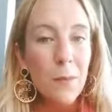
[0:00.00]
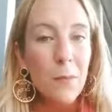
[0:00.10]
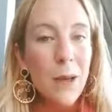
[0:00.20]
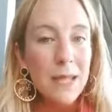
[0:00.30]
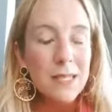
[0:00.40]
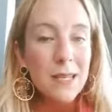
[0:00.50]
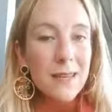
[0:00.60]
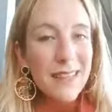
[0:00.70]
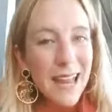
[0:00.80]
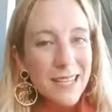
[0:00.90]
But
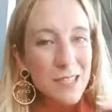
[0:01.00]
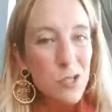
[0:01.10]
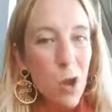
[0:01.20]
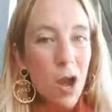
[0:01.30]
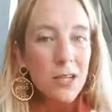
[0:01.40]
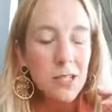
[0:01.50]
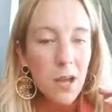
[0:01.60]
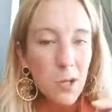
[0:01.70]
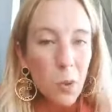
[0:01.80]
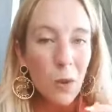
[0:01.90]
that is not
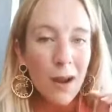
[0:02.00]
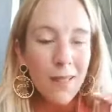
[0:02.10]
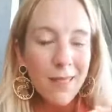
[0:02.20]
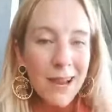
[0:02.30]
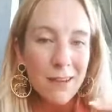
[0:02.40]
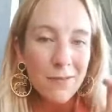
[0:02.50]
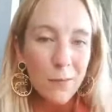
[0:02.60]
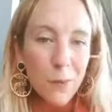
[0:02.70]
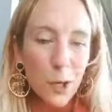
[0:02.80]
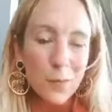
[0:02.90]
your life
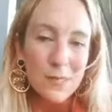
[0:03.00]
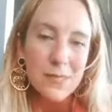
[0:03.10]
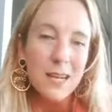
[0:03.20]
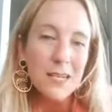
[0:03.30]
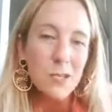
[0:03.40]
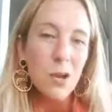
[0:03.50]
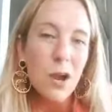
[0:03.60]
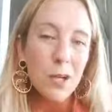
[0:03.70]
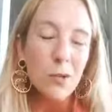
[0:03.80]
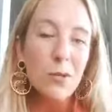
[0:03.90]
purpose. That is
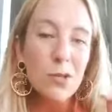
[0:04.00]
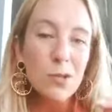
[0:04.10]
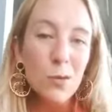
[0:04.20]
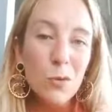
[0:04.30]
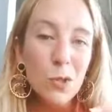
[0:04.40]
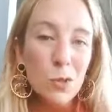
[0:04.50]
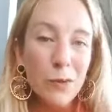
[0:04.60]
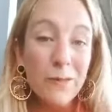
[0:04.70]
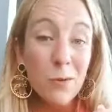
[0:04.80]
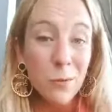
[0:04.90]
not your
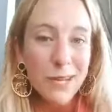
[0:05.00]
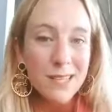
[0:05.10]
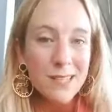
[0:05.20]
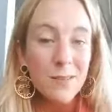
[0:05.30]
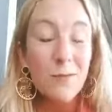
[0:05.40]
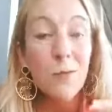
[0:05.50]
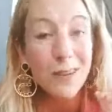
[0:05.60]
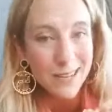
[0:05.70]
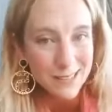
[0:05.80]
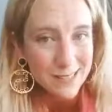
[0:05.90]
soul-driven reason for
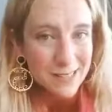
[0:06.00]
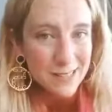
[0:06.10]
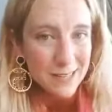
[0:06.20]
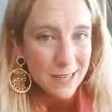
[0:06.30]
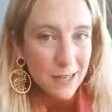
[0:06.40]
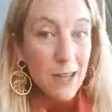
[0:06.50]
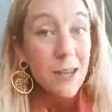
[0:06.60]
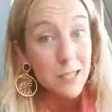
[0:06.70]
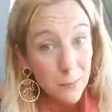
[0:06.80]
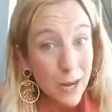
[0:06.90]
existing,
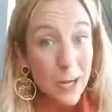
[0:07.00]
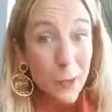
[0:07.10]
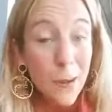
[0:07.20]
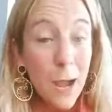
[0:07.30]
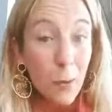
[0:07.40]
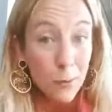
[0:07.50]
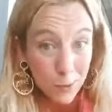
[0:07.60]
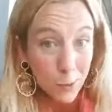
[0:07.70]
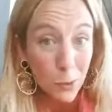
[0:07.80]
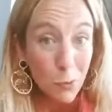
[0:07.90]
to pay your power
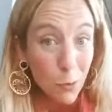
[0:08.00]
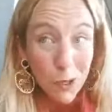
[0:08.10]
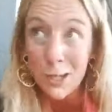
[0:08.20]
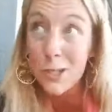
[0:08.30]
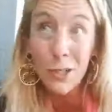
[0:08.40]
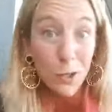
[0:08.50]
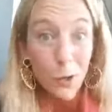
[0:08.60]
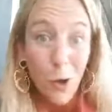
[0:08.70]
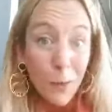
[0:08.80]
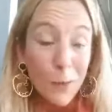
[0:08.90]
bill and your mortgage and your
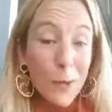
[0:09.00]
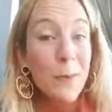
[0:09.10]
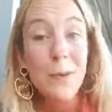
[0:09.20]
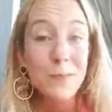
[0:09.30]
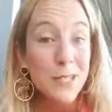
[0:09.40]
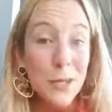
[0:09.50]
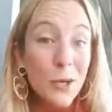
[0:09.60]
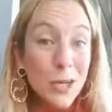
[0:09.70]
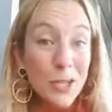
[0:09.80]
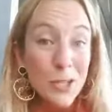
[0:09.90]
car premiums and your
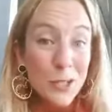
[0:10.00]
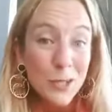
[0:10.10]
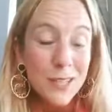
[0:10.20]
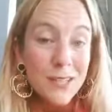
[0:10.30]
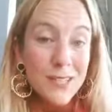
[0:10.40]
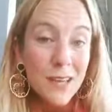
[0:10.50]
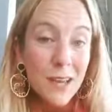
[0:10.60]
insurance.